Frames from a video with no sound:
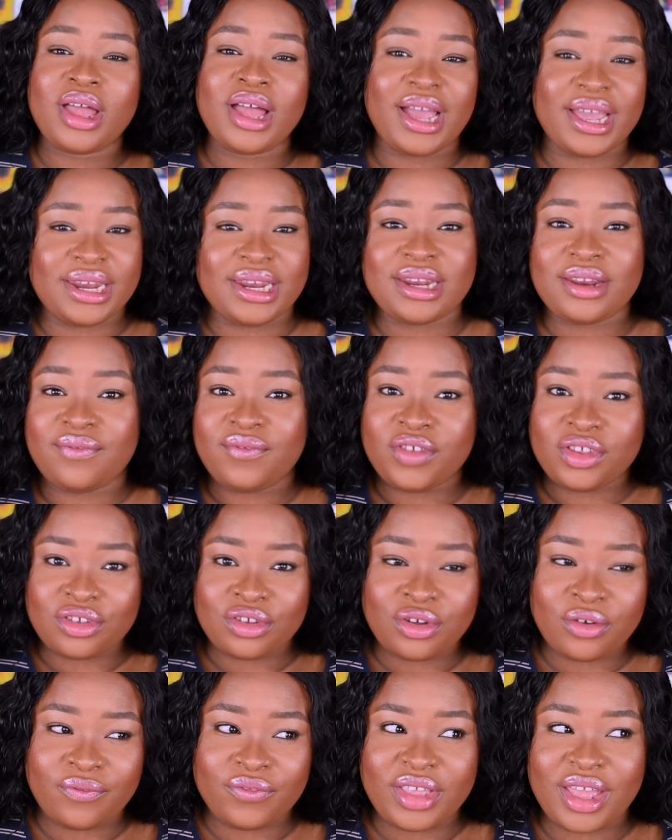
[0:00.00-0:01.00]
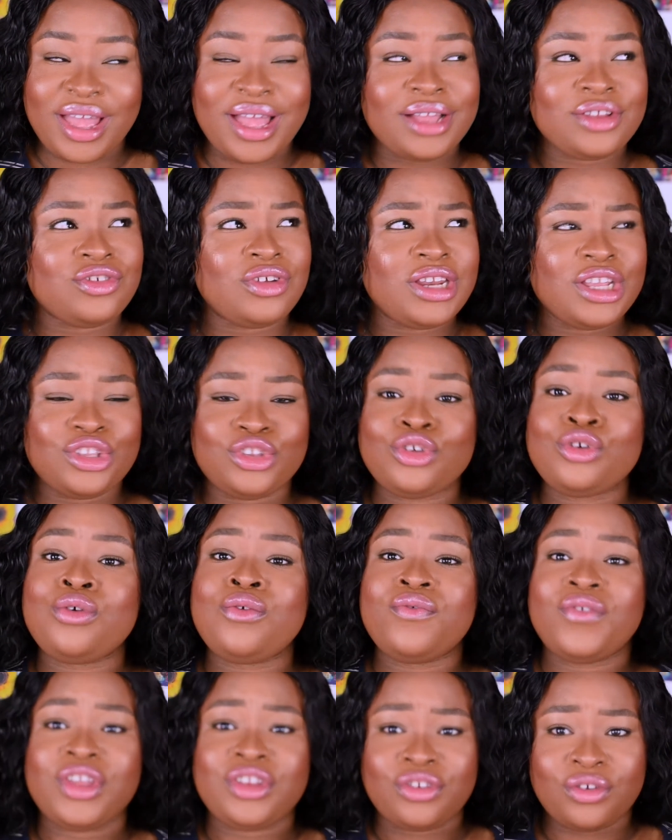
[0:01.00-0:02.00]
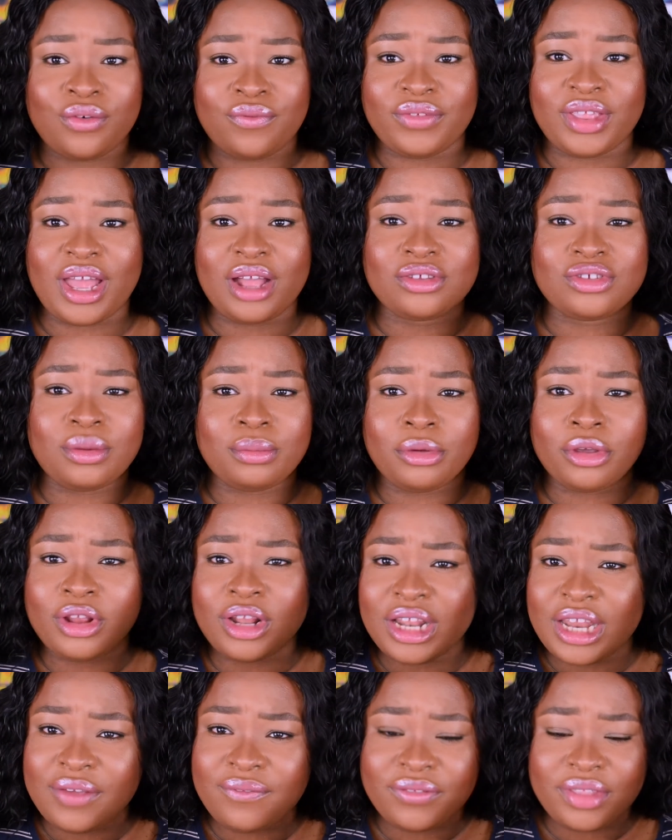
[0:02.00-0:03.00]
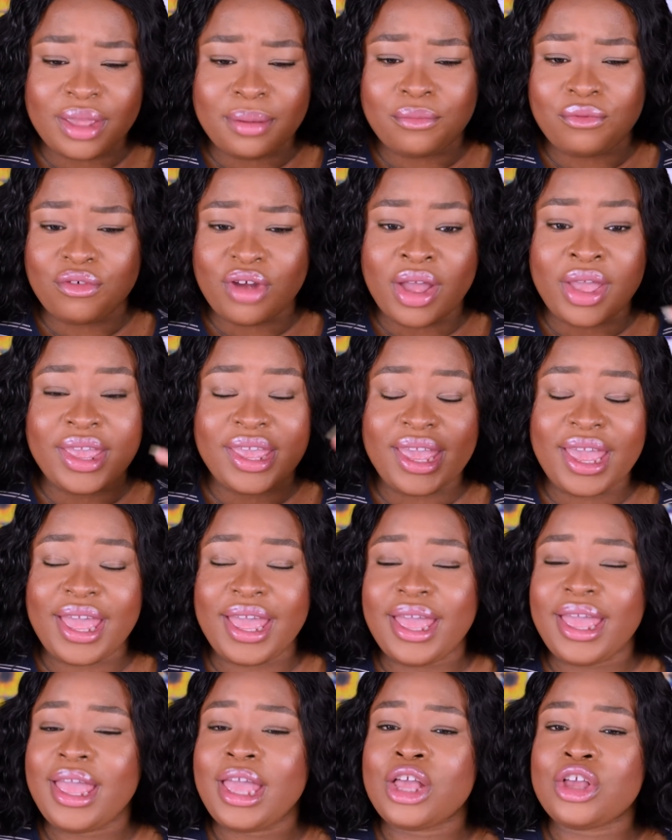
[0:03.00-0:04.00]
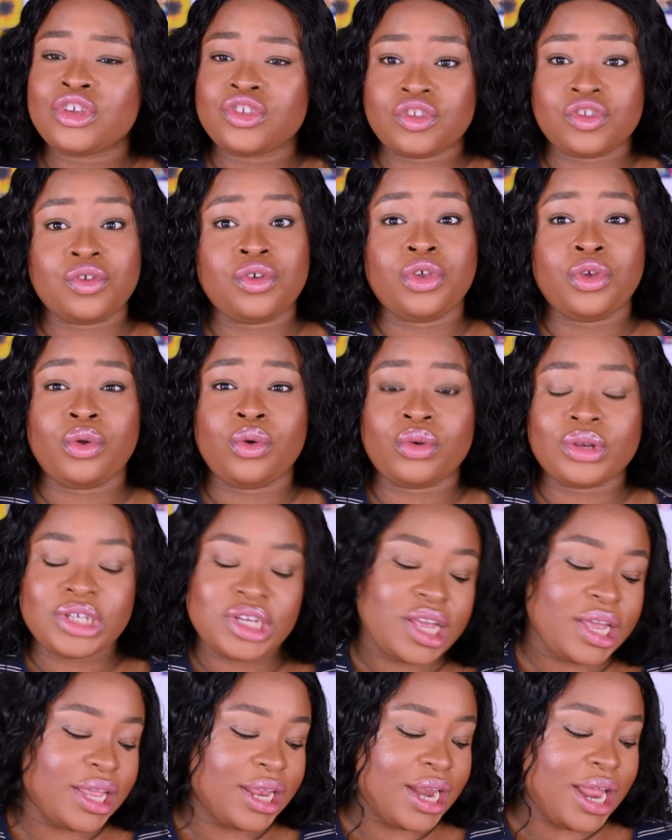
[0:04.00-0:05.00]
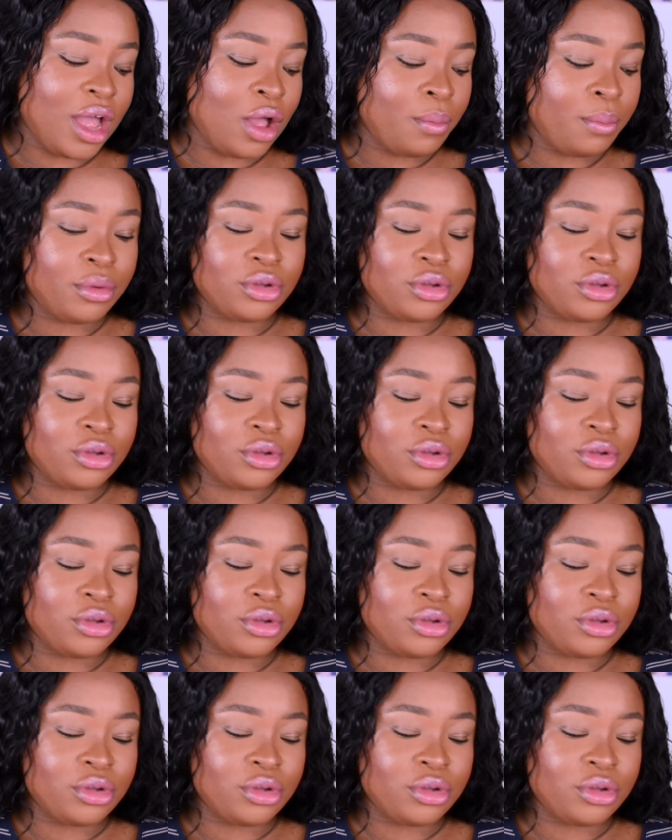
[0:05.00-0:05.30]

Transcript: I did a video of that, actually 2 videos of that, so I'm gonna leave them right here so you go check it out.